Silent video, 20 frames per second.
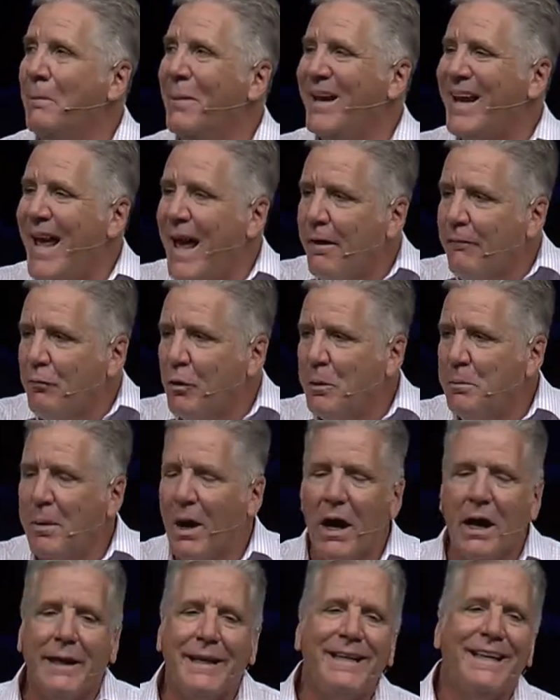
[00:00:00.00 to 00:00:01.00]
but
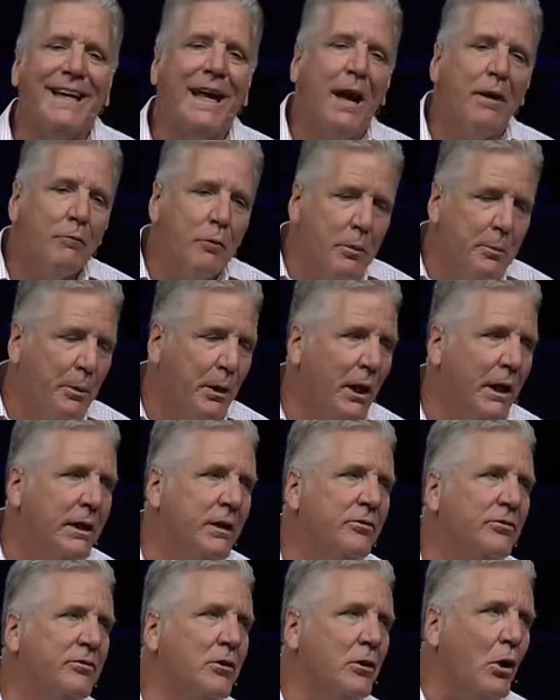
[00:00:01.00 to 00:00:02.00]
everybody in every
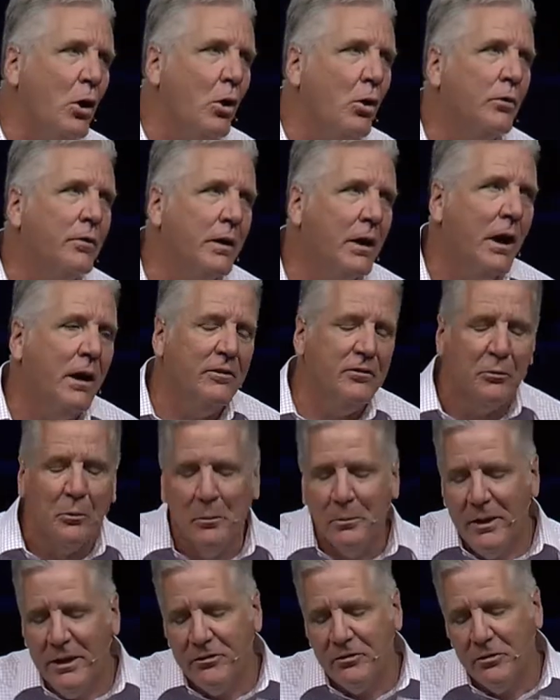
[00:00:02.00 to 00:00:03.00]
place that heard the
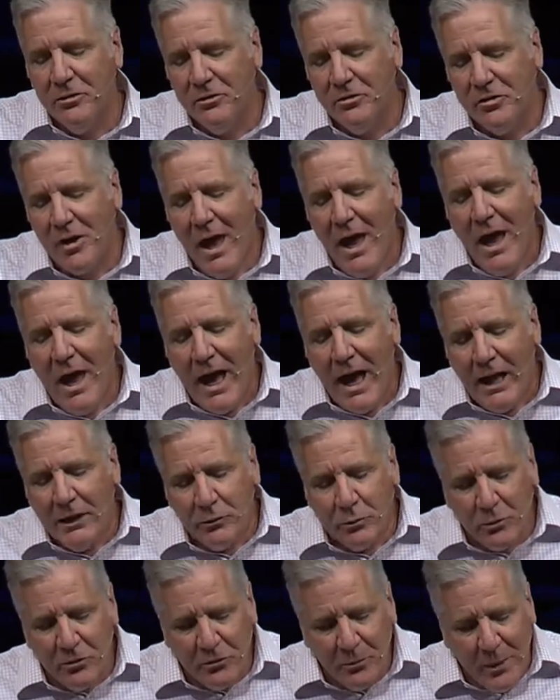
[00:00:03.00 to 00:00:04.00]
gospel message
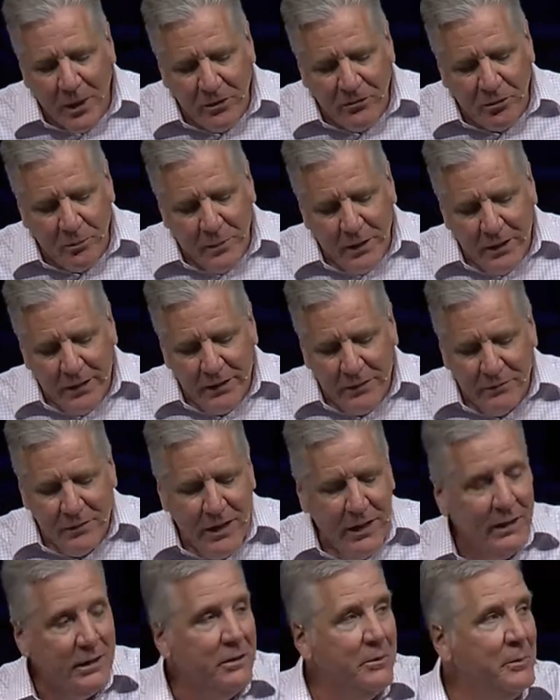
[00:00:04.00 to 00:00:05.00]
had the responsibility
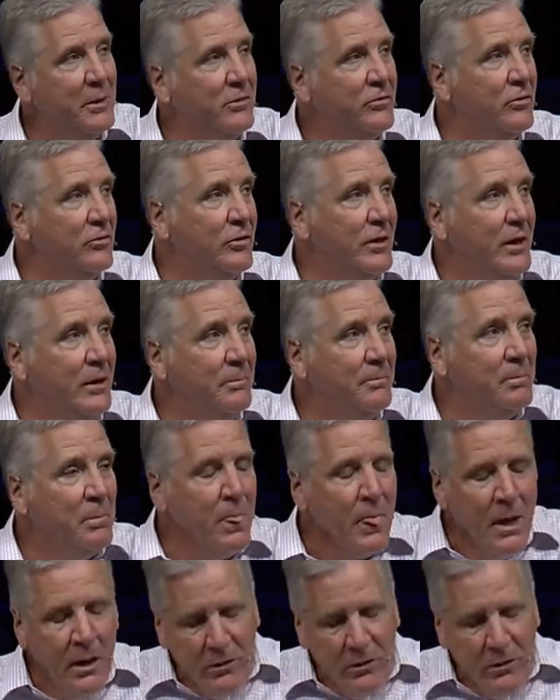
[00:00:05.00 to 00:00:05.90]
of getting the message out.